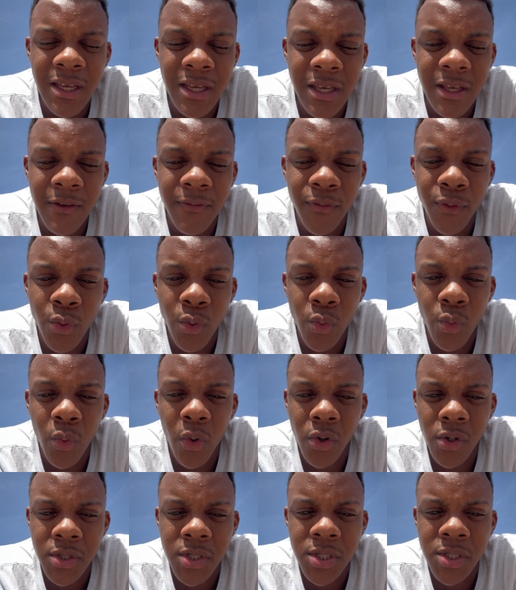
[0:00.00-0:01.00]
if you
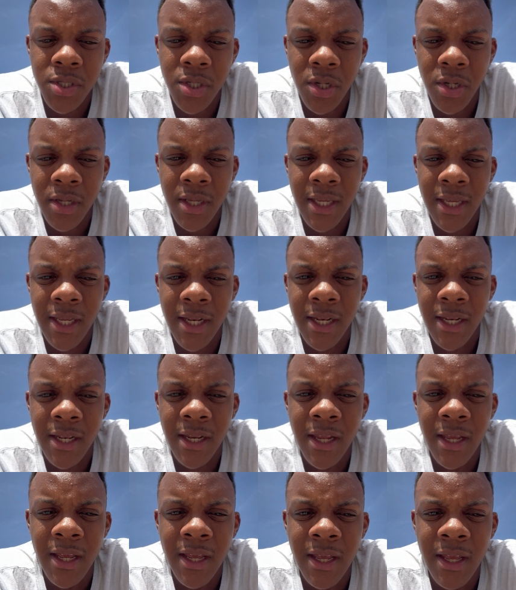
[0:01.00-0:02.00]
are stuck in
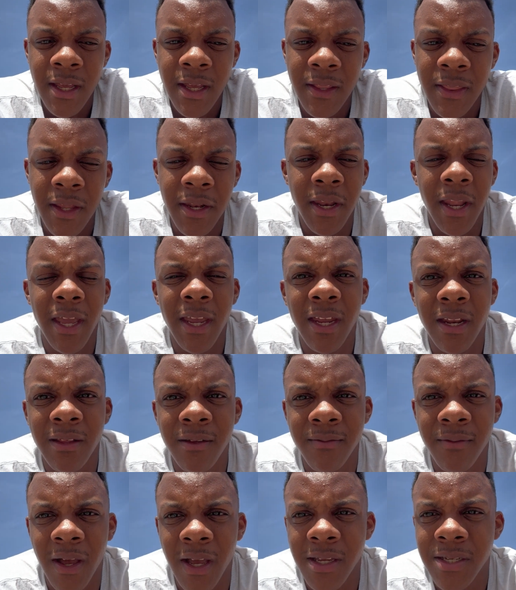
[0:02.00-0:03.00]
the
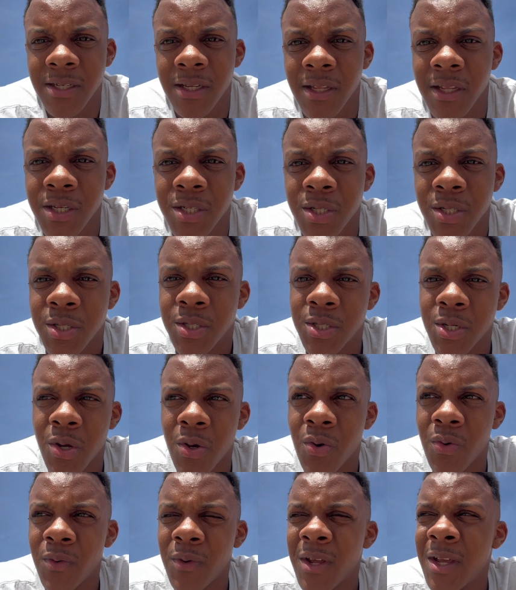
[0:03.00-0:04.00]
negative isolation
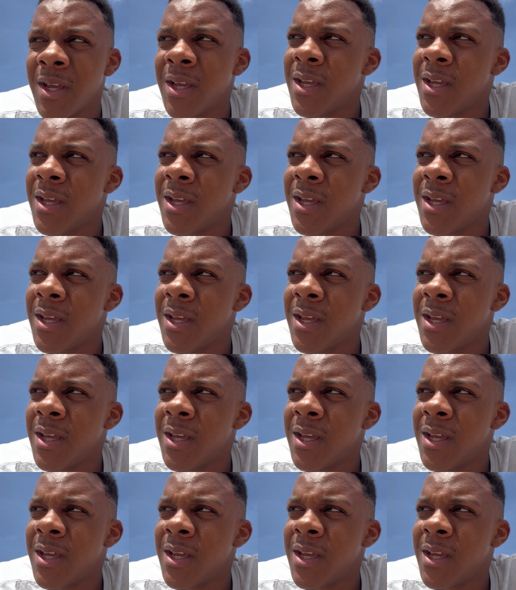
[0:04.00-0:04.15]
zone.